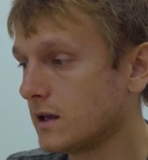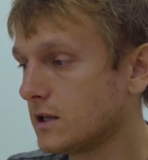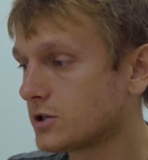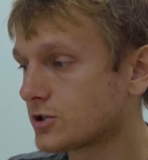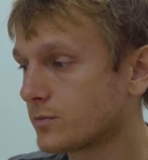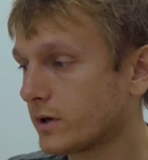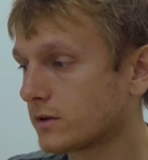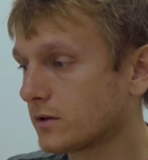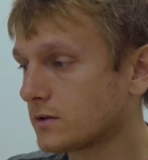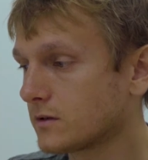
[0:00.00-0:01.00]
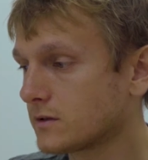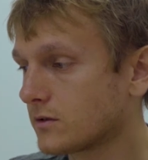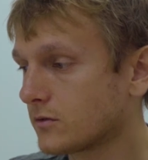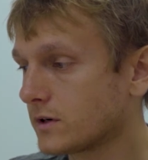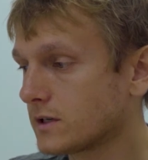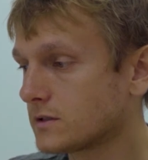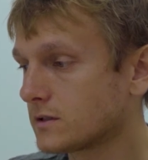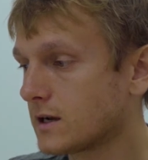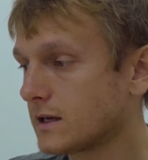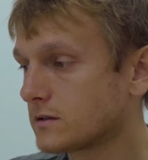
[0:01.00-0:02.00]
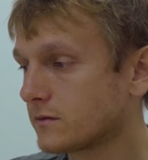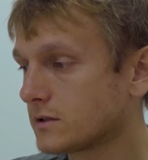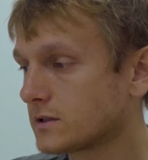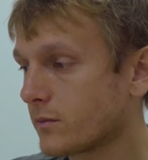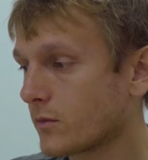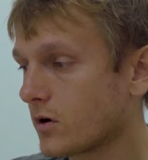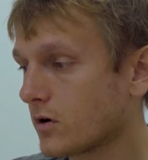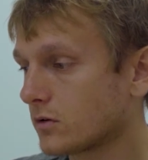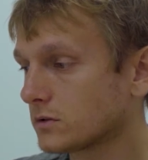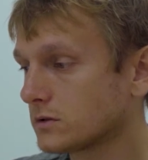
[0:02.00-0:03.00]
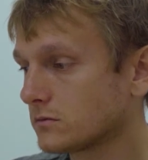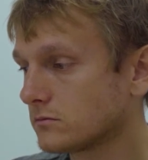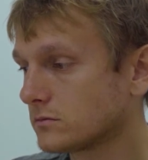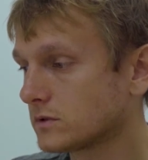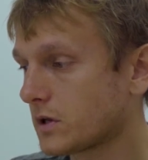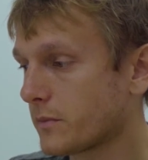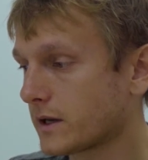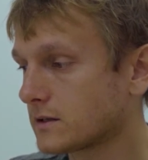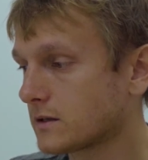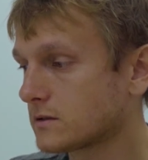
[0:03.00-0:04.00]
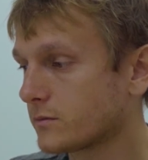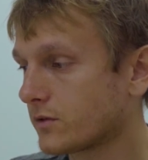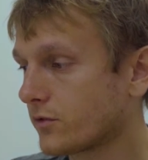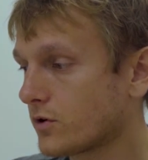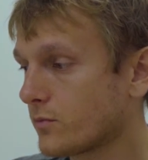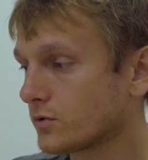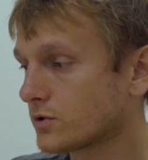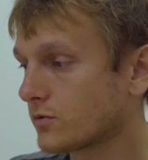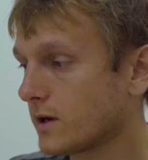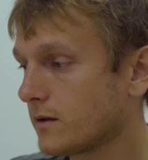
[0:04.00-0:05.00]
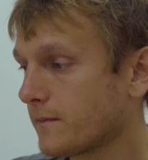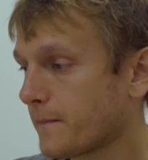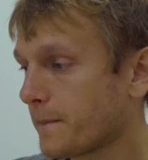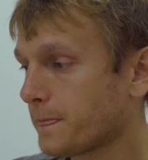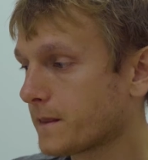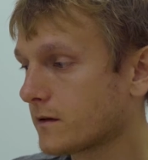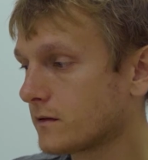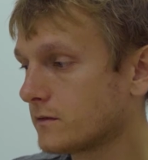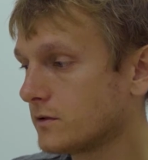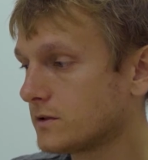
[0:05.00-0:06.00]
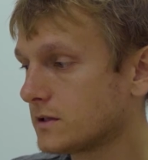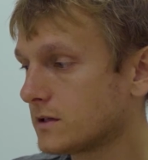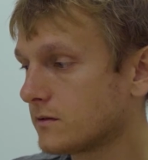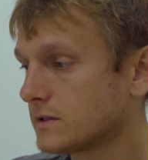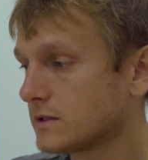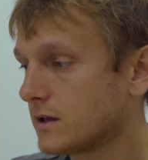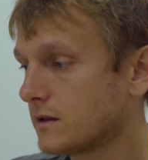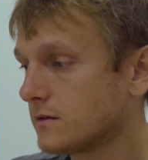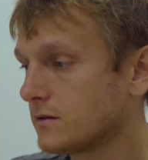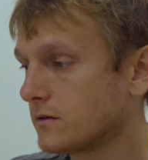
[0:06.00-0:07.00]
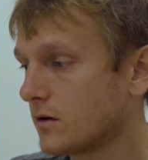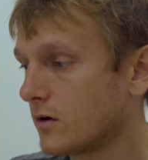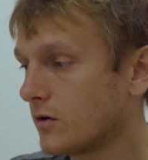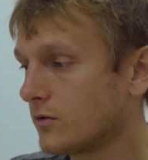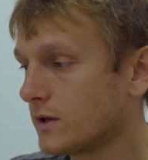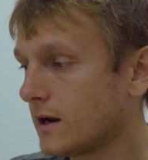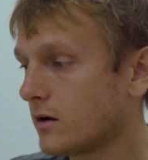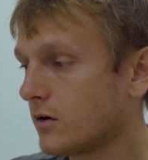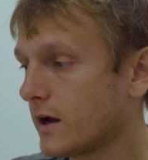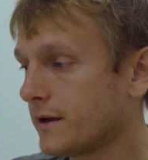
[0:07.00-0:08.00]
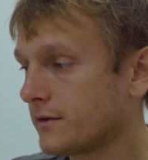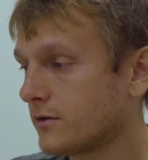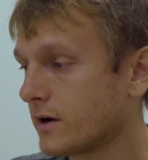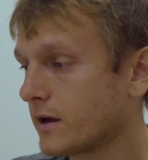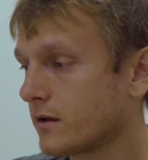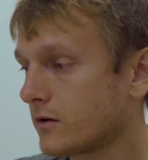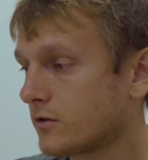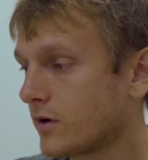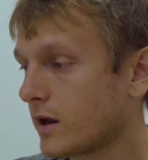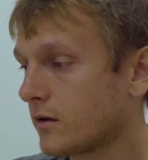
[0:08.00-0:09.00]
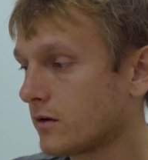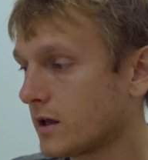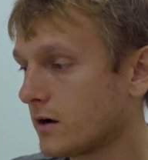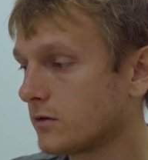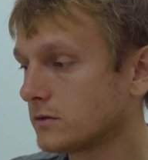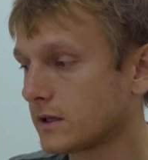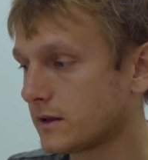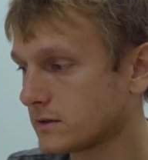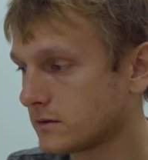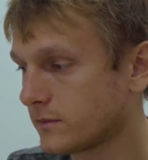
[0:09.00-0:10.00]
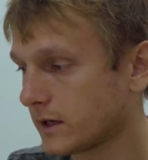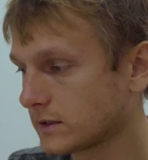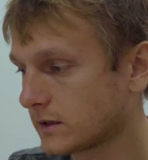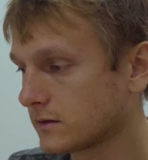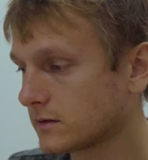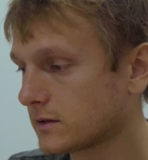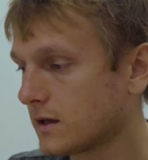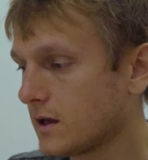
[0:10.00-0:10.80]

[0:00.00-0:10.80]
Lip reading: each button there is always clicks of the same colors, so it makes sense. But for number 3, you see there is a yellow and a gray and a yellow. That doesn't make sense.